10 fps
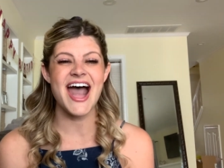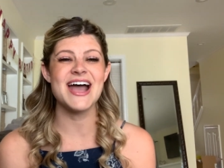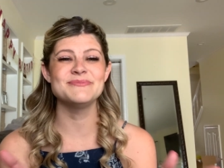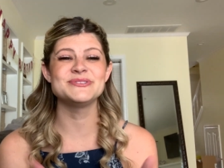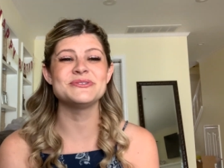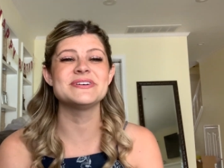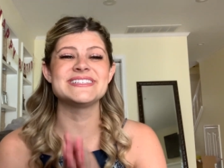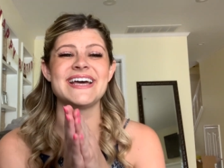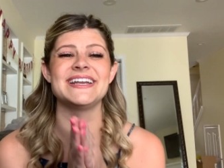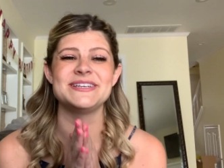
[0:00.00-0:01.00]
I'm so
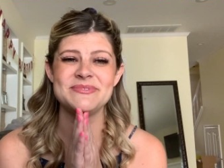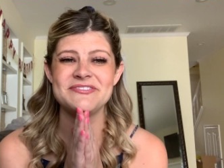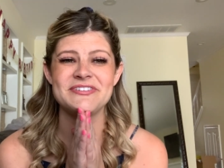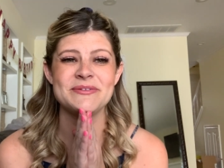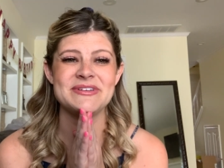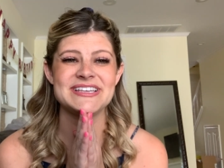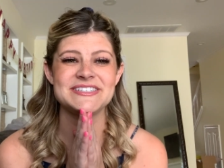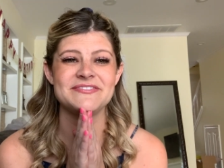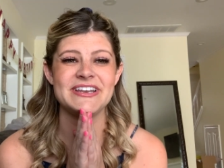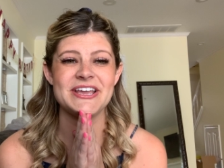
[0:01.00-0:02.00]
excited to be filming
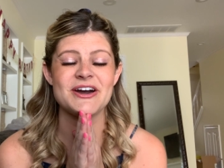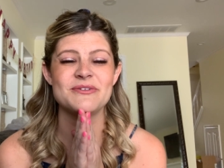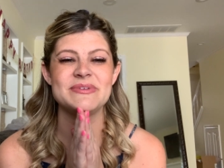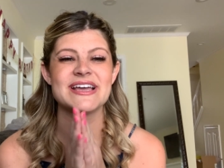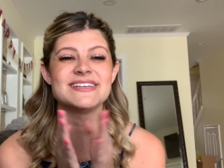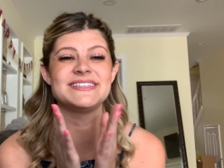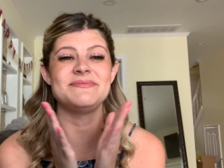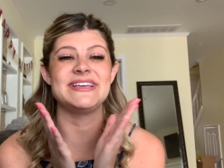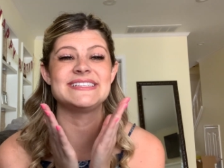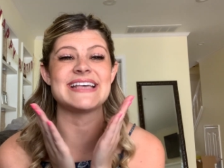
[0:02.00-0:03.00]
this video because
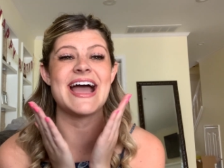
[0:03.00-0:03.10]
it means